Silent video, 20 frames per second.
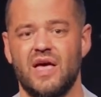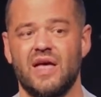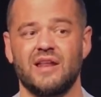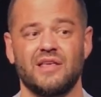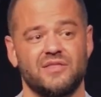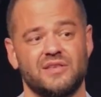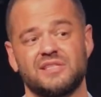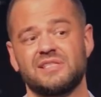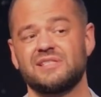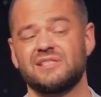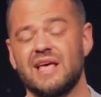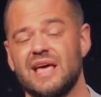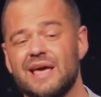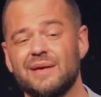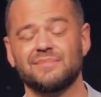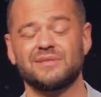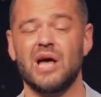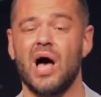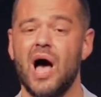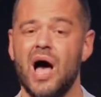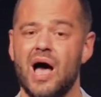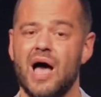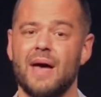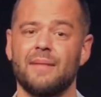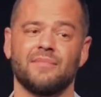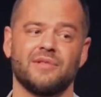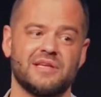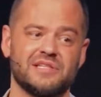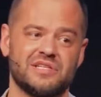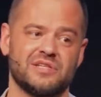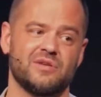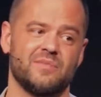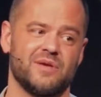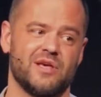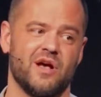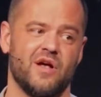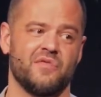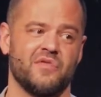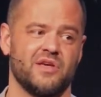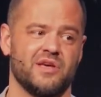And at the same time, listen to
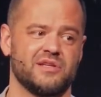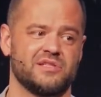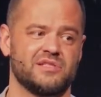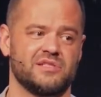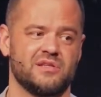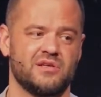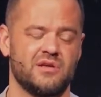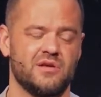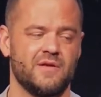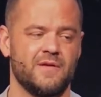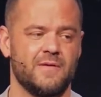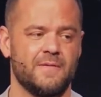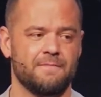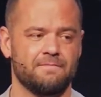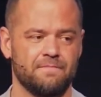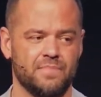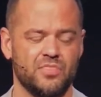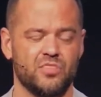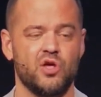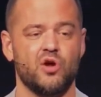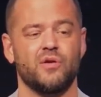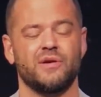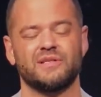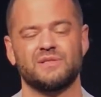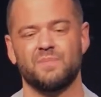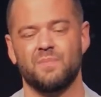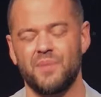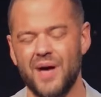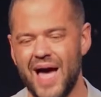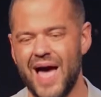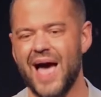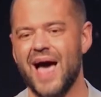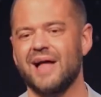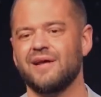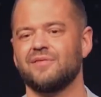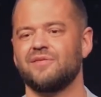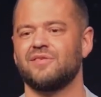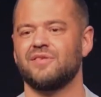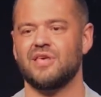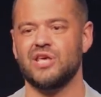me on this there is
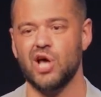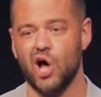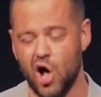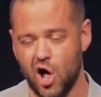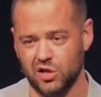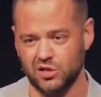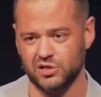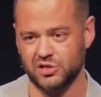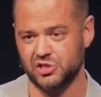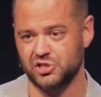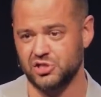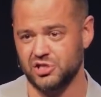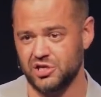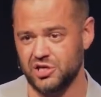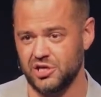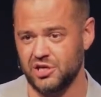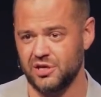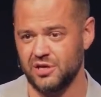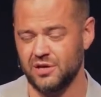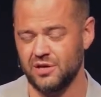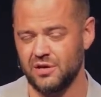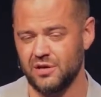bad theology,